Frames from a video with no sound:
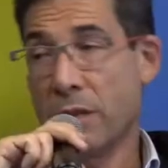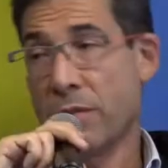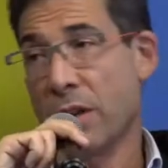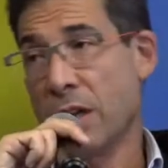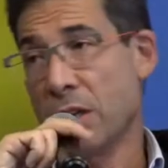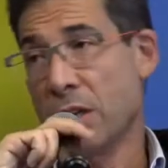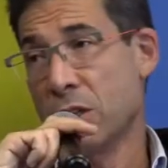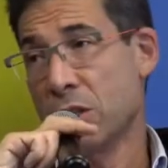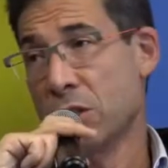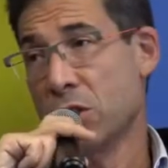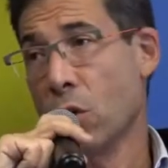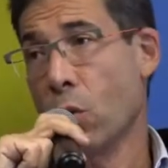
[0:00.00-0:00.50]
So,
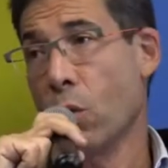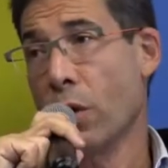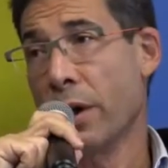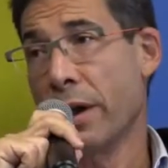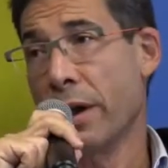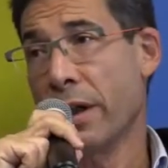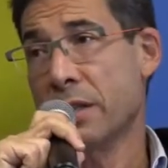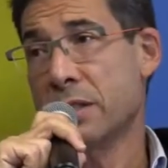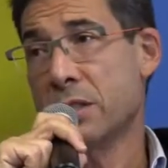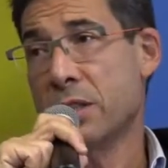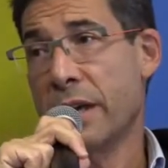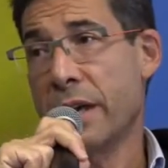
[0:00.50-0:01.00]
Devin, I just don't
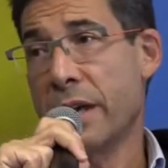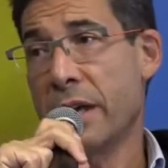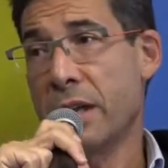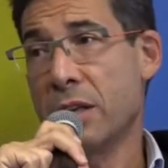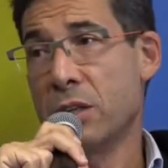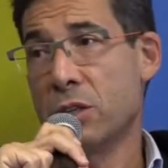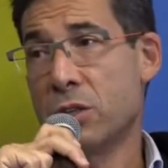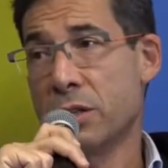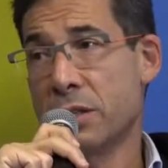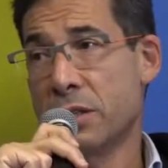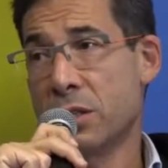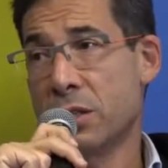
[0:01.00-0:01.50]
want us to
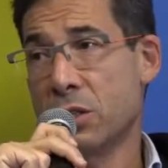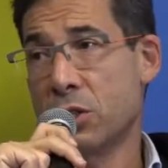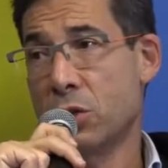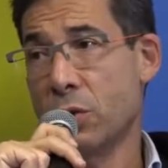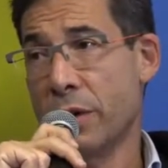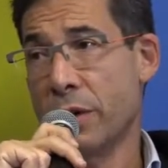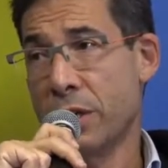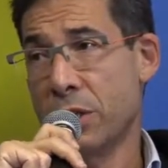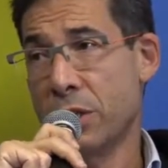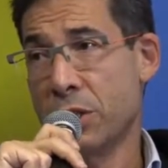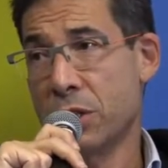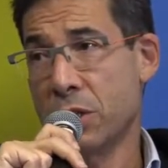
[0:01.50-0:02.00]
get into a
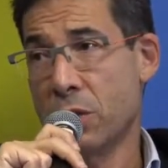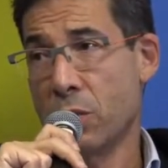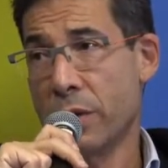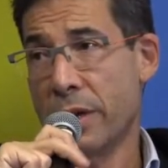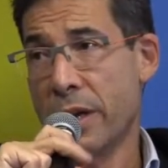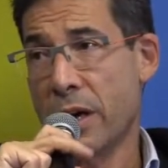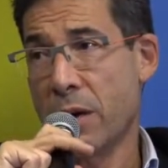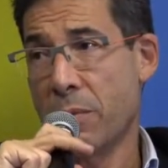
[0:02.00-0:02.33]
situation